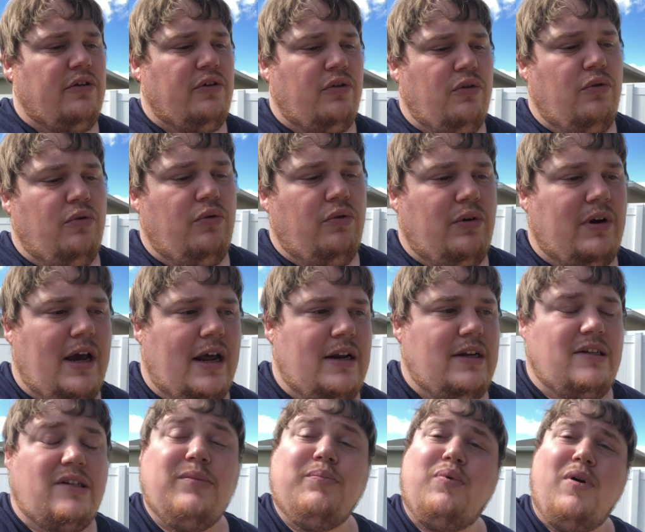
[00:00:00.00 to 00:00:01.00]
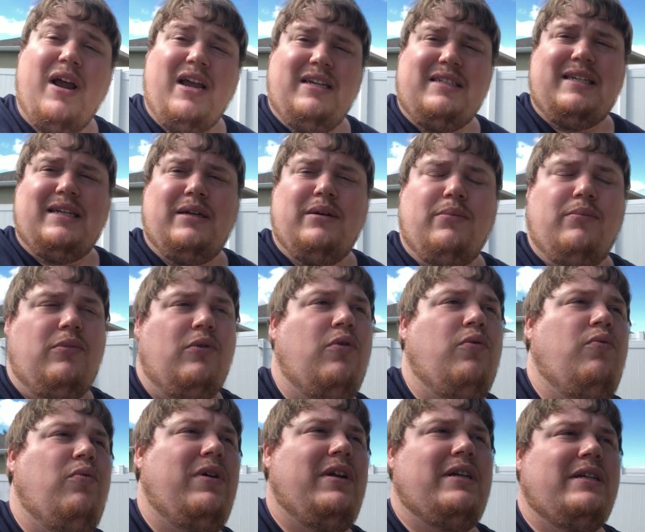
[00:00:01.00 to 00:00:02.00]
To kind of surprise him,
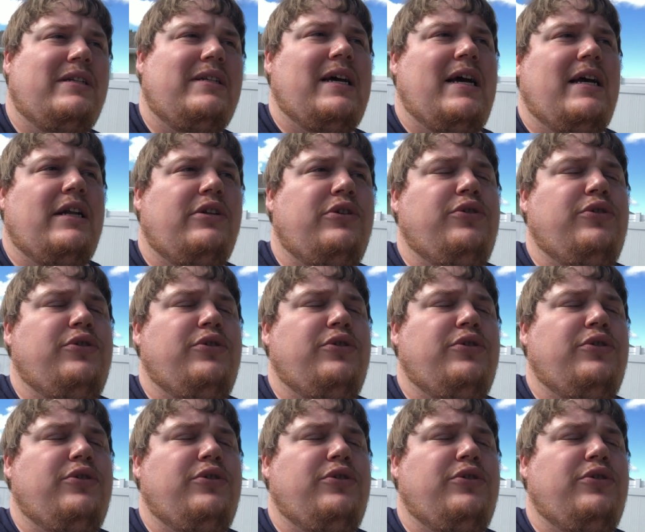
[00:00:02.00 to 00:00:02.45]
we decided